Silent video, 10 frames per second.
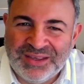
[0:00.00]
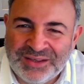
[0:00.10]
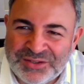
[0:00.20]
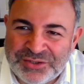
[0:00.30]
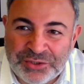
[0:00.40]

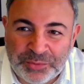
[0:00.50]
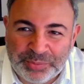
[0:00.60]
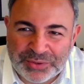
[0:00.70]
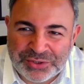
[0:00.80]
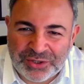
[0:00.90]

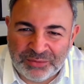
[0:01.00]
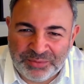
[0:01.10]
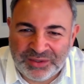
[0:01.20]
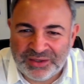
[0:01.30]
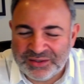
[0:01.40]
super
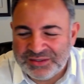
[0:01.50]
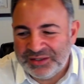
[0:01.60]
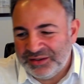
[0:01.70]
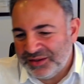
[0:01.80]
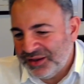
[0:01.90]
sharp
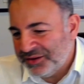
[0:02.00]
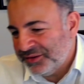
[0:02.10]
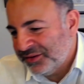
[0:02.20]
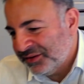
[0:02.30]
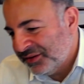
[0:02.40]
guillotine
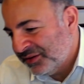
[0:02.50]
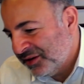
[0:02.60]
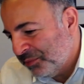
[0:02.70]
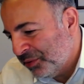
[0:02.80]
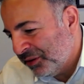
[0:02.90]
cutter,
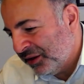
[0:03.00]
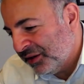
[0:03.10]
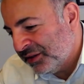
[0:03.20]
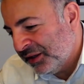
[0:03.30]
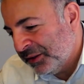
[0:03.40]
double
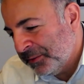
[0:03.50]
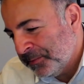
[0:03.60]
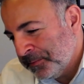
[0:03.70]
guillotine.